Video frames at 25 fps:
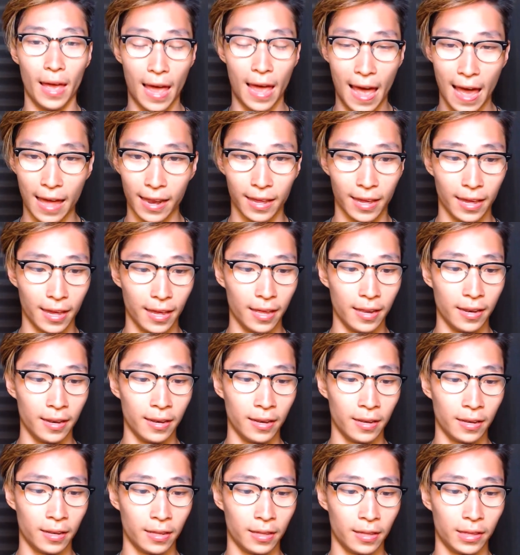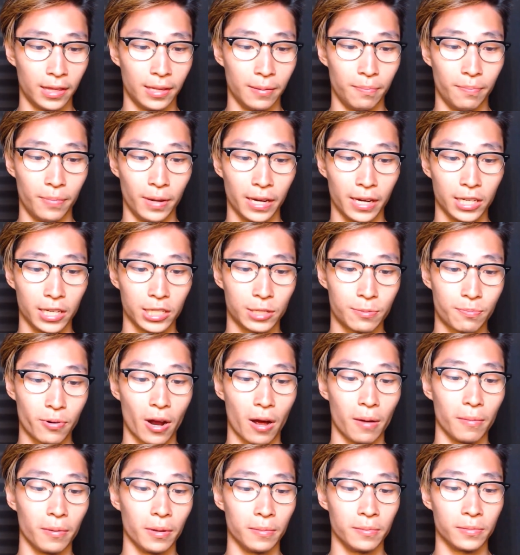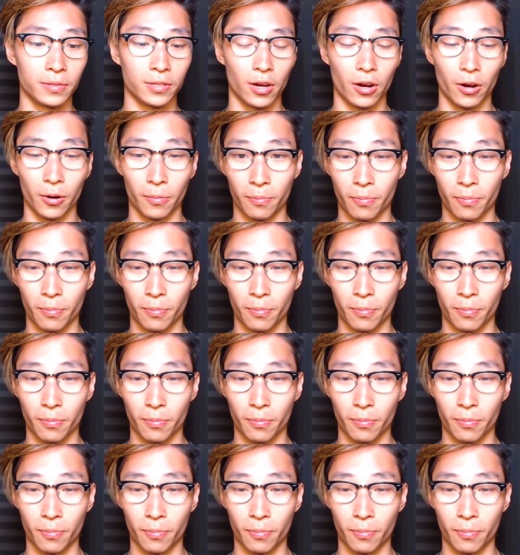add in the biggest problems or